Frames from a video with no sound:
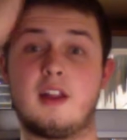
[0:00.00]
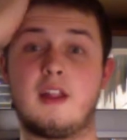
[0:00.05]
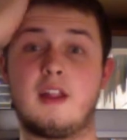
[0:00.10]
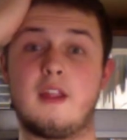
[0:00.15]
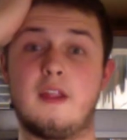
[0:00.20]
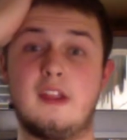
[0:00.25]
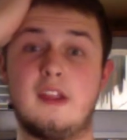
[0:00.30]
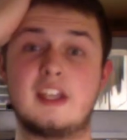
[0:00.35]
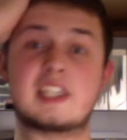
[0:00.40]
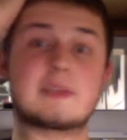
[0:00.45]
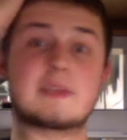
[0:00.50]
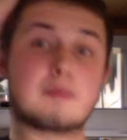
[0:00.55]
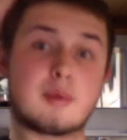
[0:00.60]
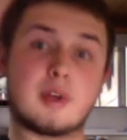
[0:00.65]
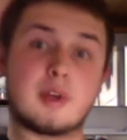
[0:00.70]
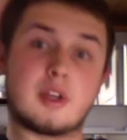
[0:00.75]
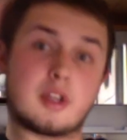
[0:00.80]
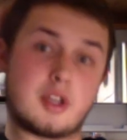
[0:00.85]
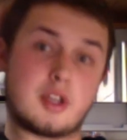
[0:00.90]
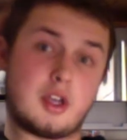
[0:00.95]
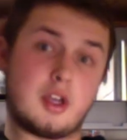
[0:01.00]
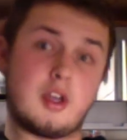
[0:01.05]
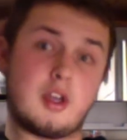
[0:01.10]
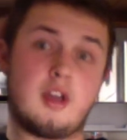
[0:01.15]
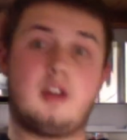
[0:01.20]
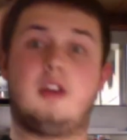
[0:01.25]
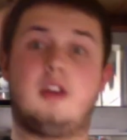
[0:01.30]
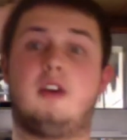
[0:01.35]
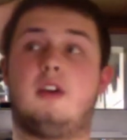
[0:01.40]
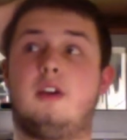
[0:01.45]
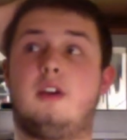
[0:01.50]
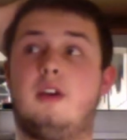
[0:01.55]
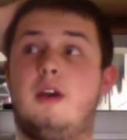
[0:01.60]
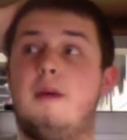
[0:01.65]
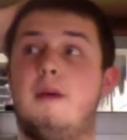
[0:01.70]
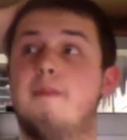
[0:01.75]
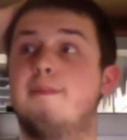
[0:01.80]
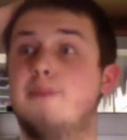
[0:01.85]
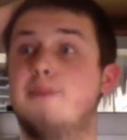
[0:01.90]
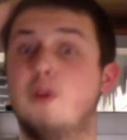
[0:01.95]
This book
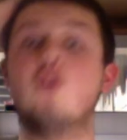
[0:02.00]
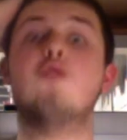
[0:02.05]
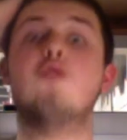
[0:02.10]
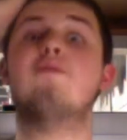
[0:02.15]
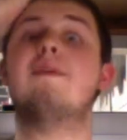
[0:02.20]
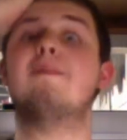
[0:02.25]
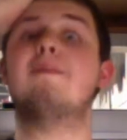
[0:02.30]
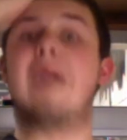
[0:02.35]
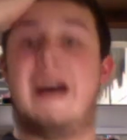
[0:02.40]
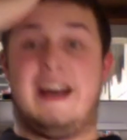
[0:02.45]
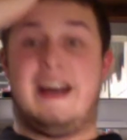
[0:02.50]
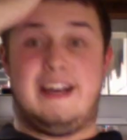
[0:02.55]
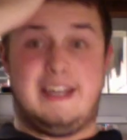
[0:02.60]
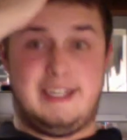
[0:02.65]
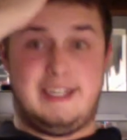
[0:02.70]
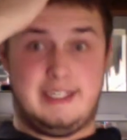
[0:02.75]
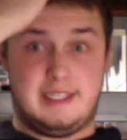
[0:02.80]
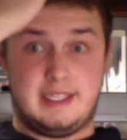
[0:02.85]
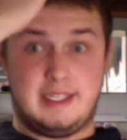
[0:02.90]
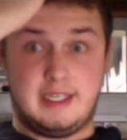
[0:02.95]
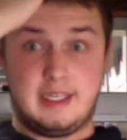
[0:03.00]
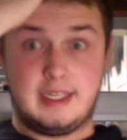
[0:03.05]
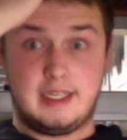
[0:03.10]
blew my mind.